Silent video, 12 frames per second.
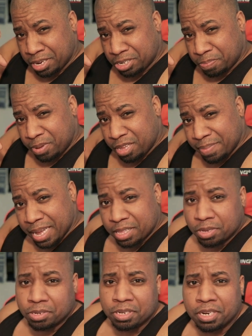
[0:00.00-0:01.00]
you peel back
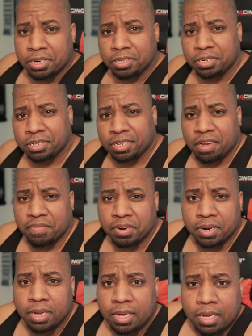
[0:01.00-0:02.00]
those layers, you discover
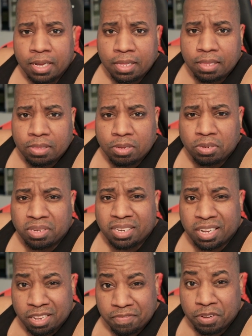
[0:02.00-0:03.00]
those
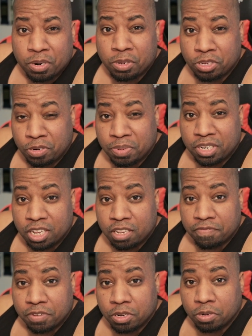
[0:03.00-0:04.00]
telephoto and super
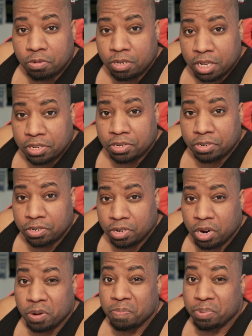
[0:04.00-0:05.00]
telephoto sensors
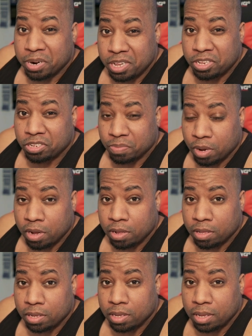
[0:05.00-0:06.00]
are pretty
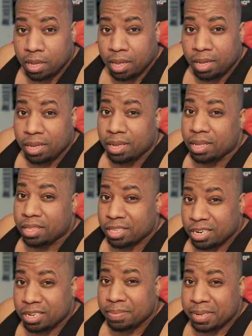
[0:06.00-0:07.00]
small, a
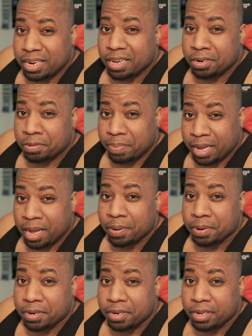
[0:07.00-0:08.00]
little bit
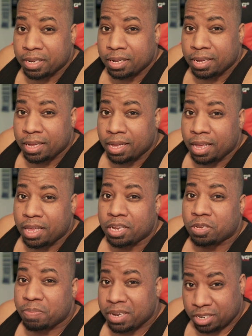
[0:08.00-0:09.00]
underpowered, and
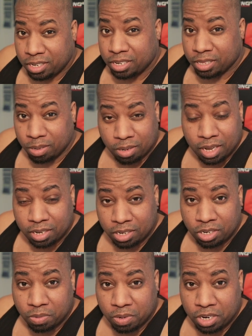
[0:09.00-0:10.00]
especially in low light
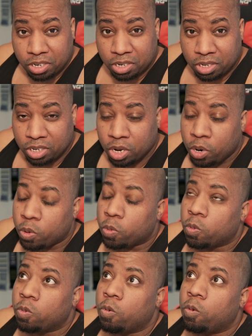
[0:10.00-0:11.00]
situations,
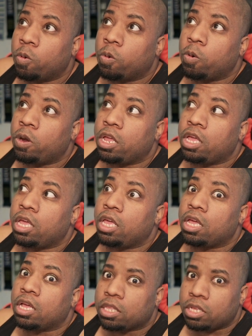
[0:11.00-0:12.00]

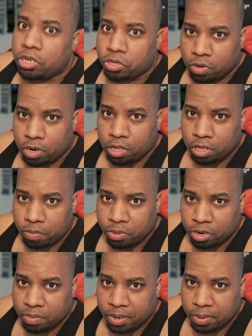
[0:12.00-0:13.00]
really struggle in pro
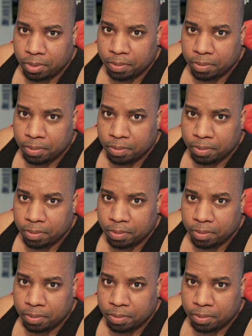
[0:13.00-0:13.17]
mode.